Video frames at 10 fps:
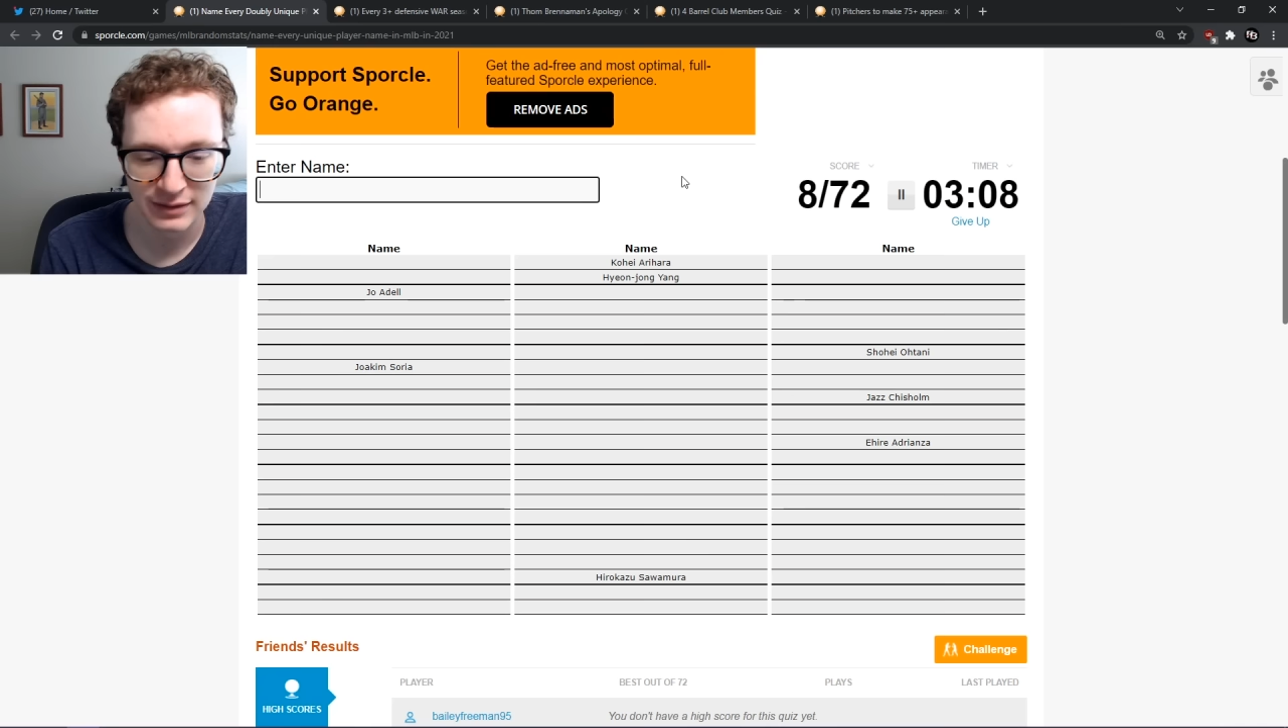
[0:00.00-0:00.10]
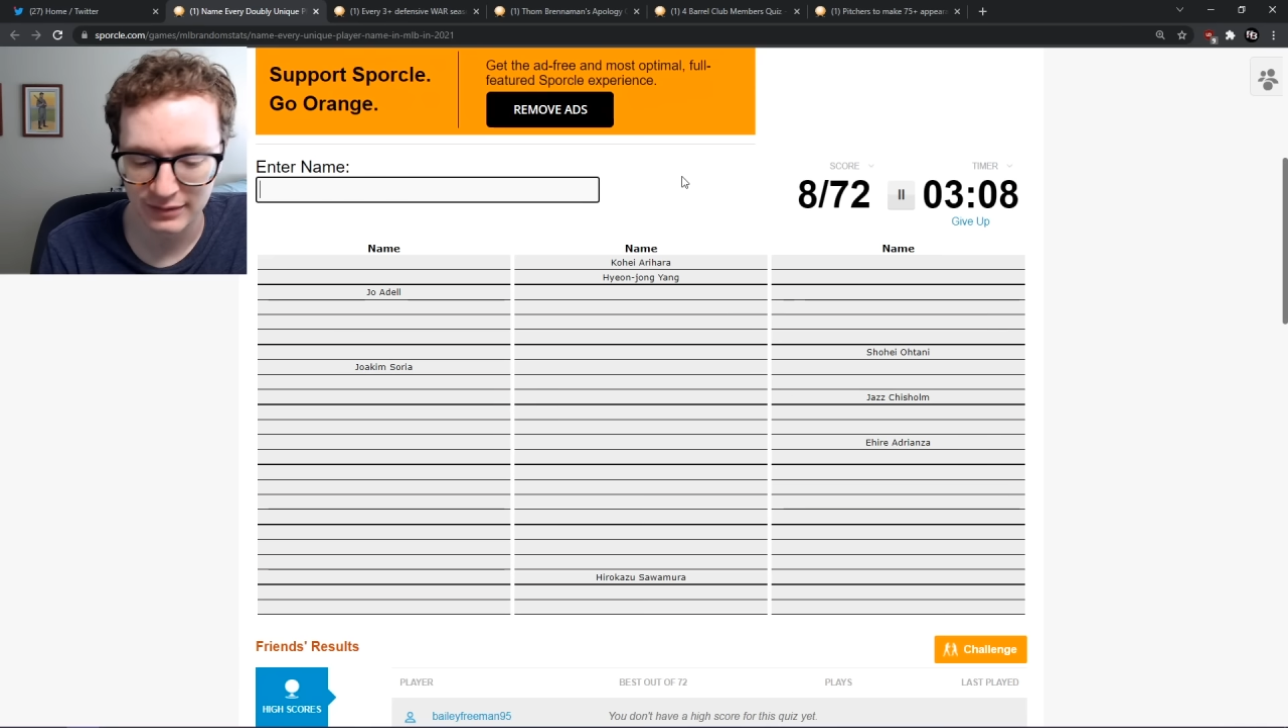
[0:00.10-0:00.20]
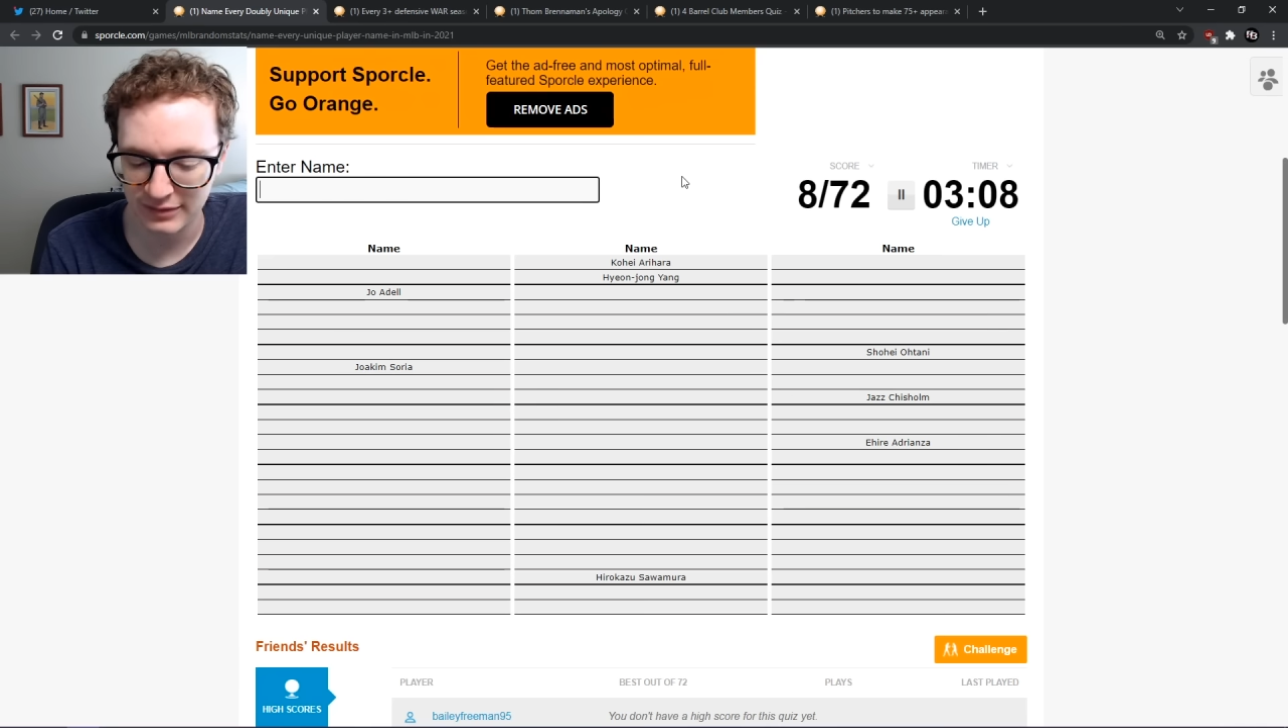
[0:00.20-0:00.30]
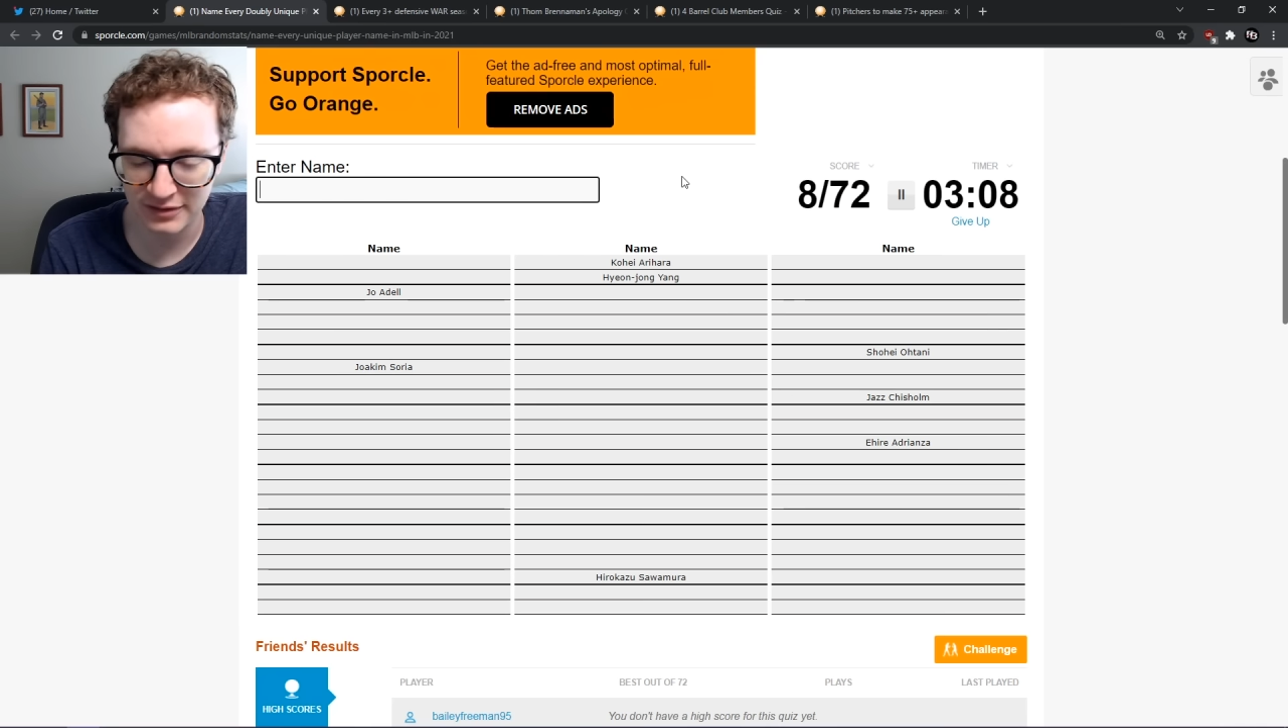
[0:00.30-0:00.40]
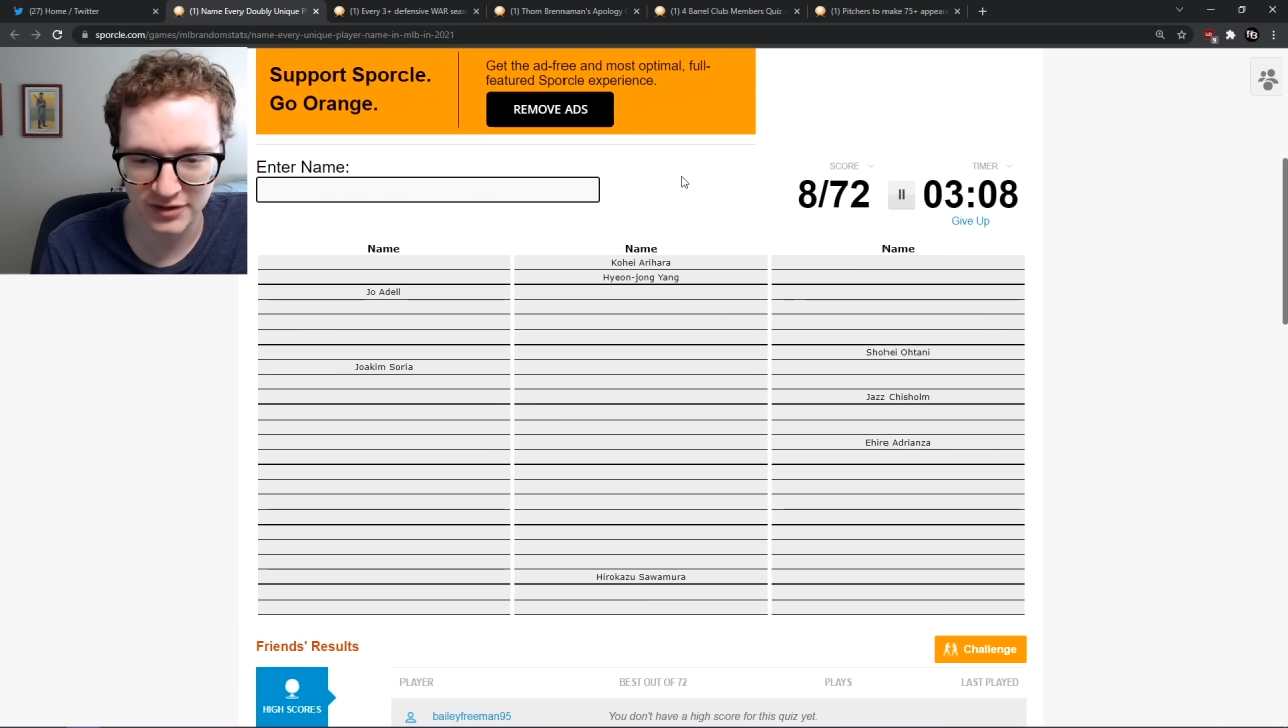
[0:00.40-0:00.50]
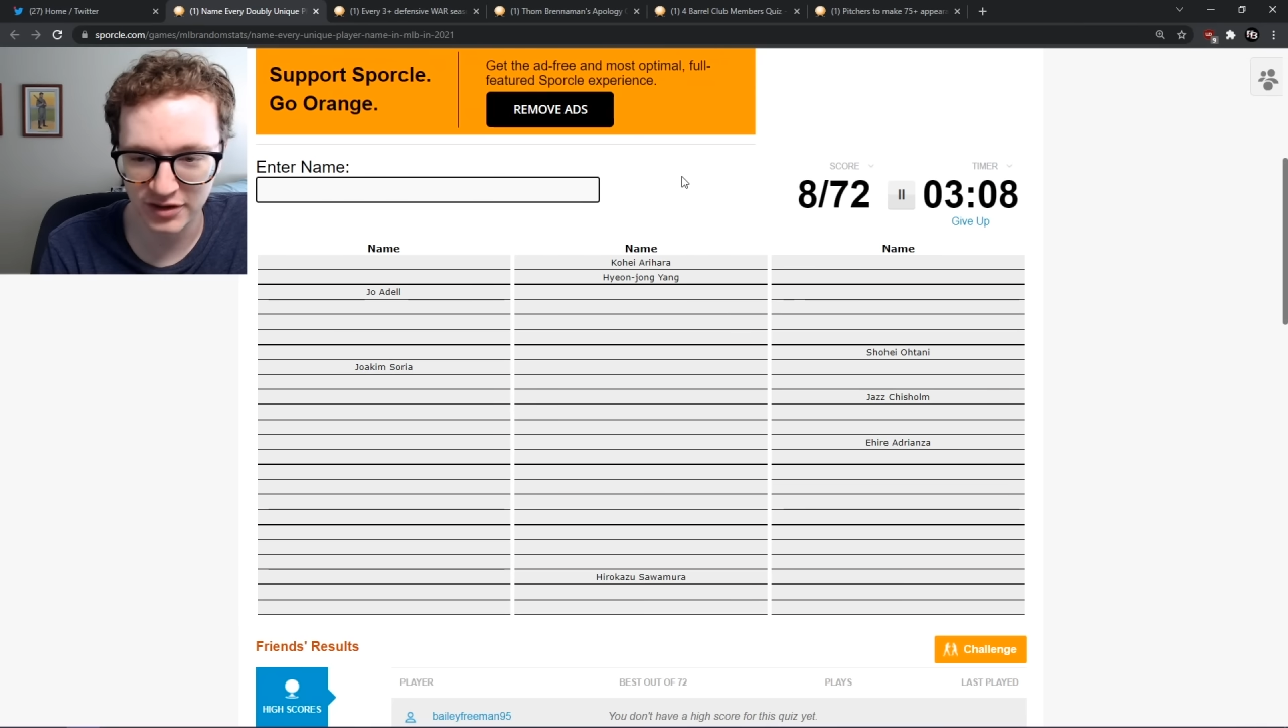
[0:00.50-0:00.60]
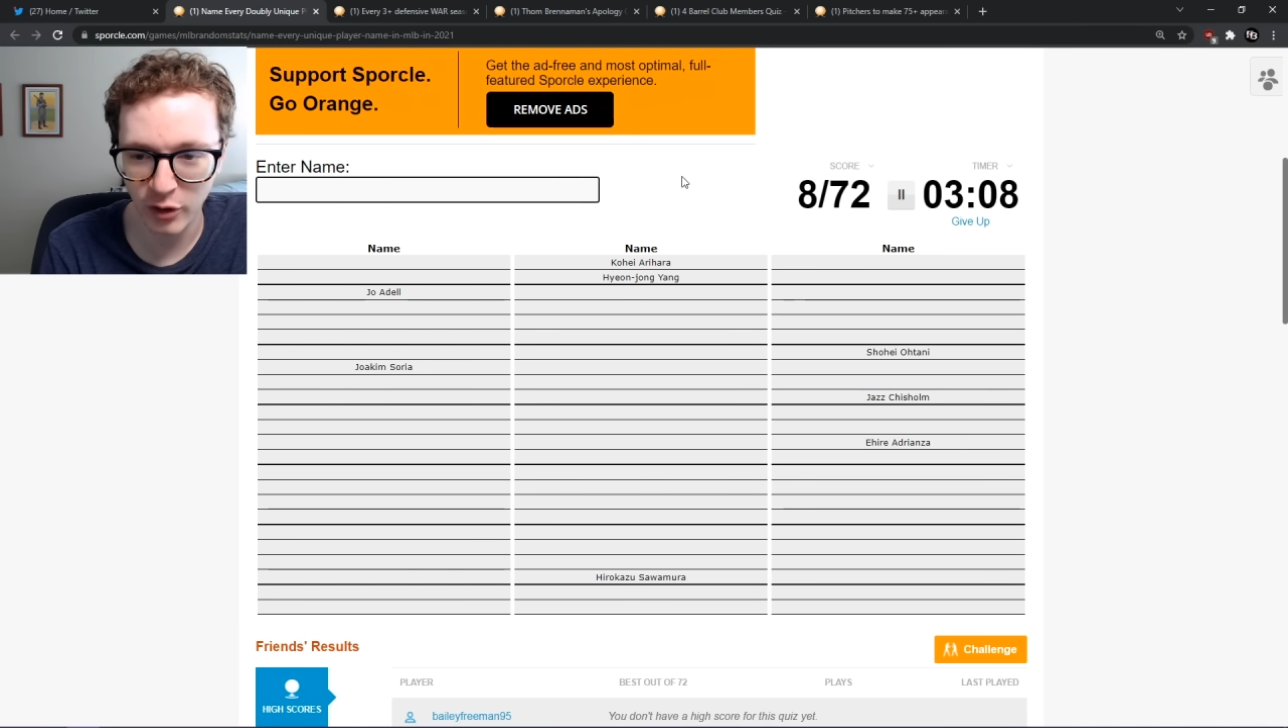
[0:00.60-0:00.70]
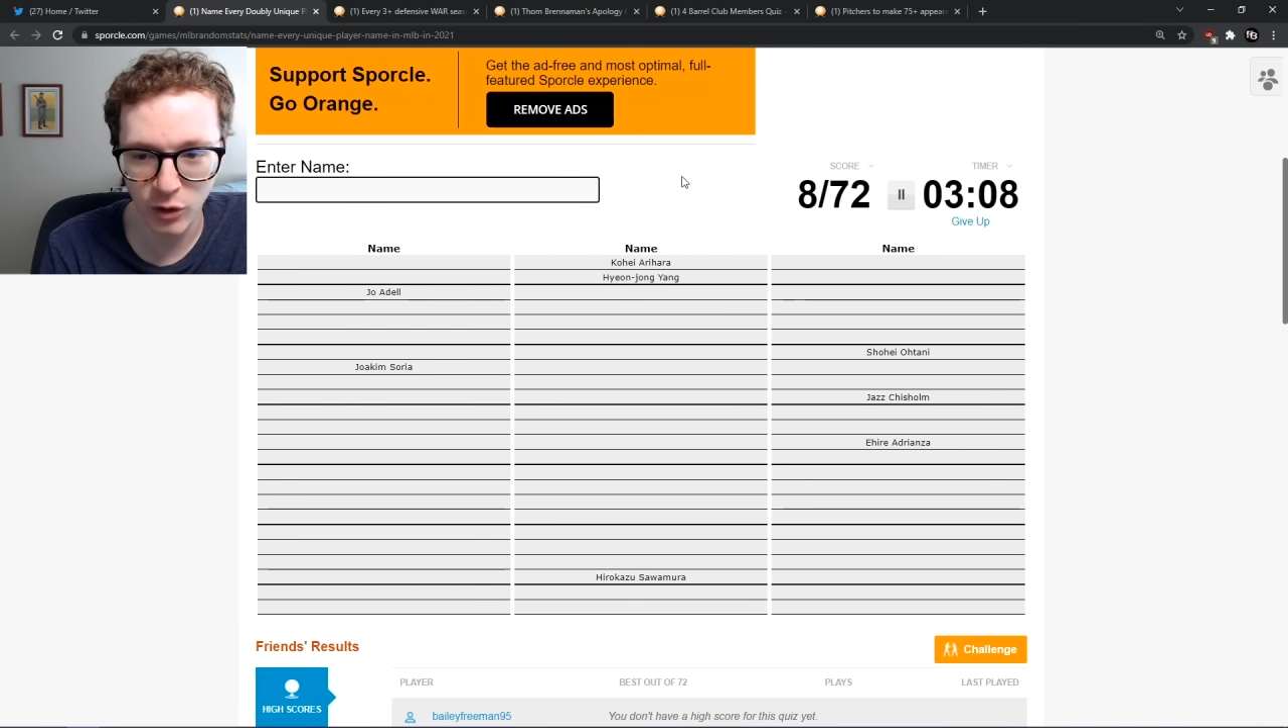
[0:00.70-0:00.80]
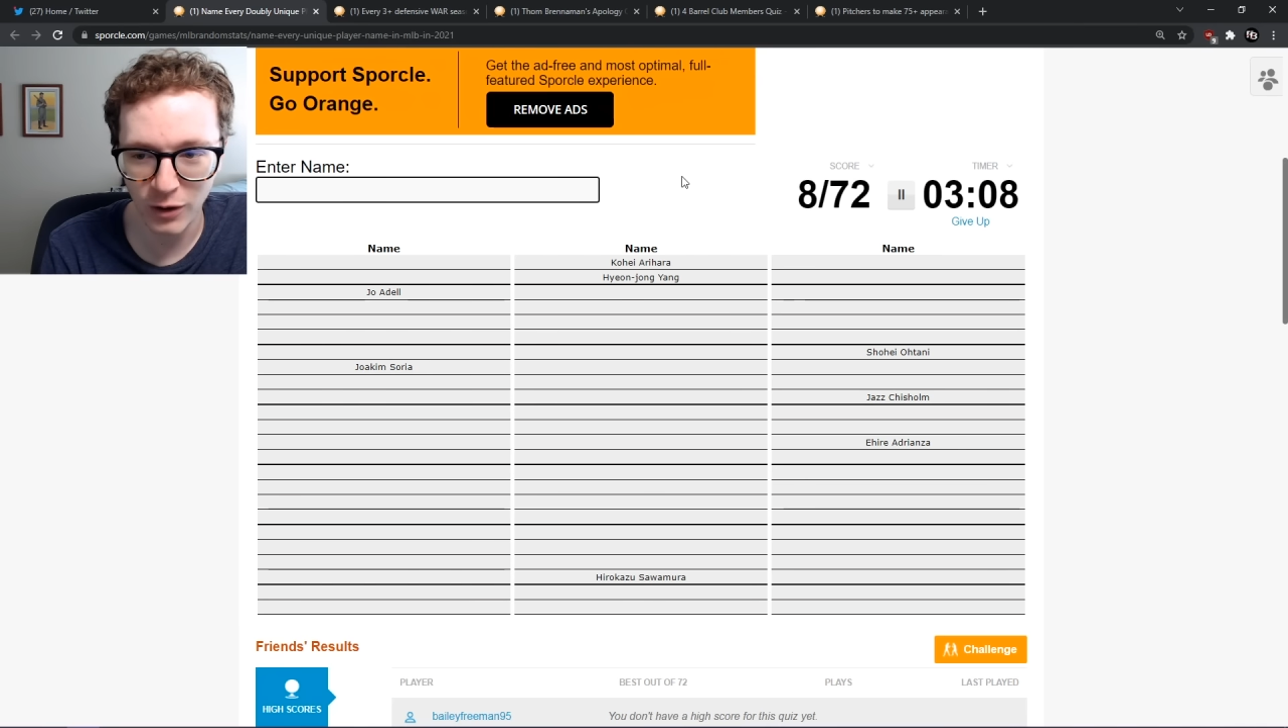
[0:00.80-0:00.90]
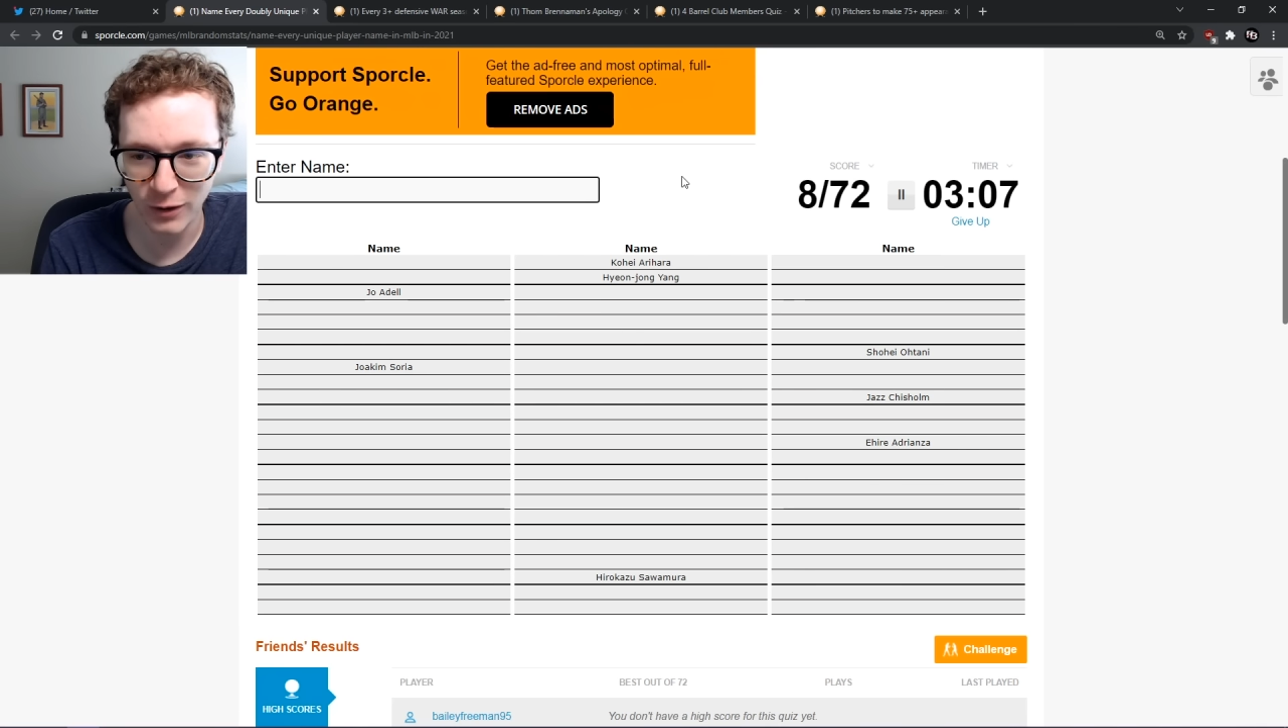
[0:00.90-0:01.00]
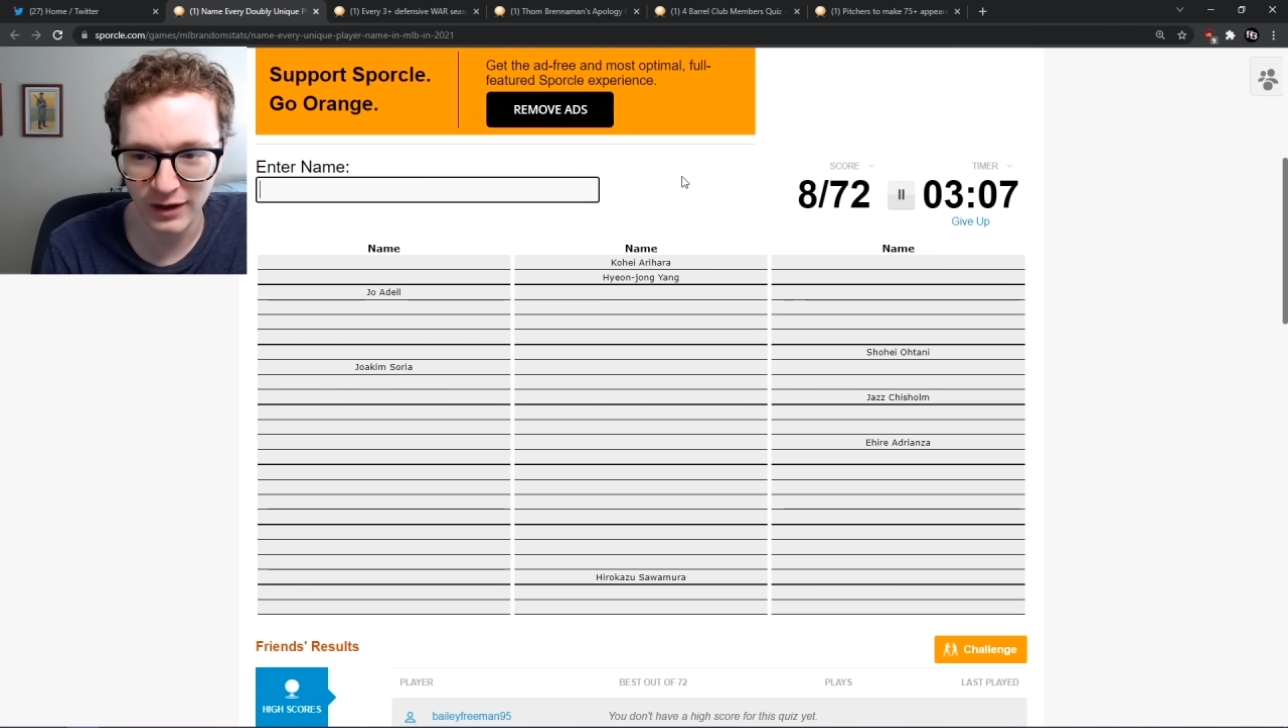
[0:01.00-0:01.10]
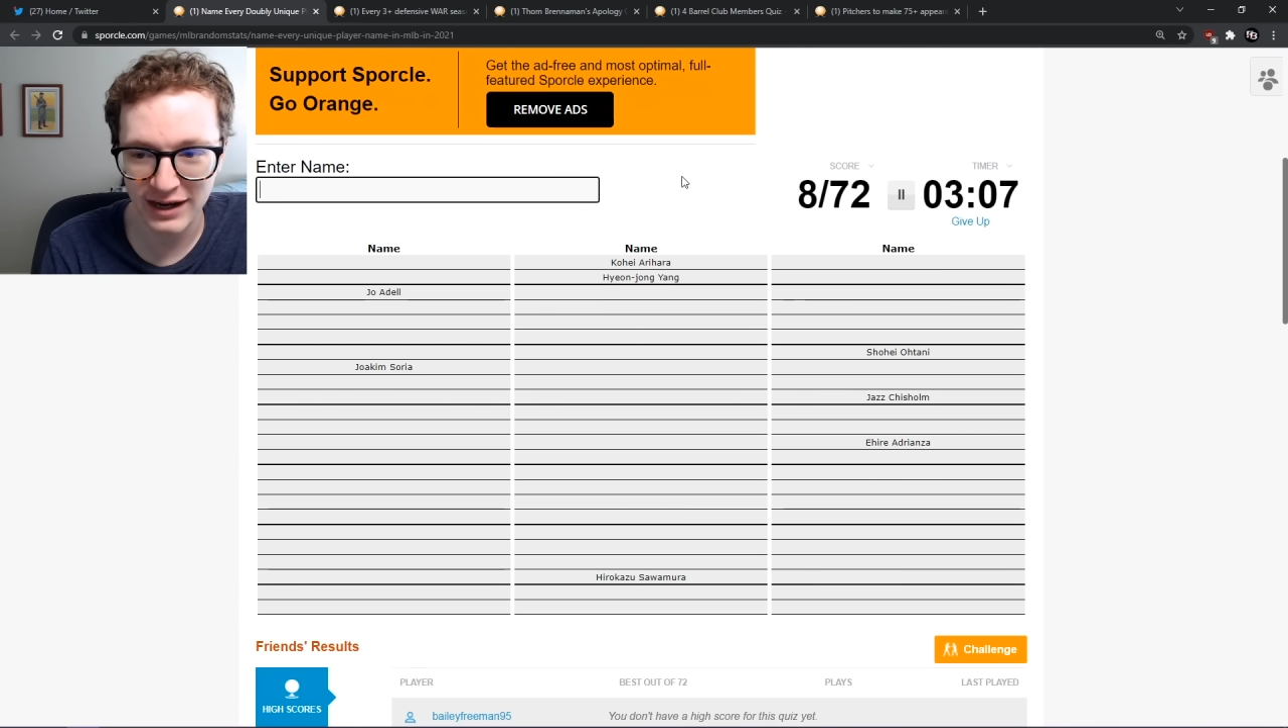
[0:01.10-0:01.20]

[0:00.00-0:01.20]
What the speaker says: This is so hard.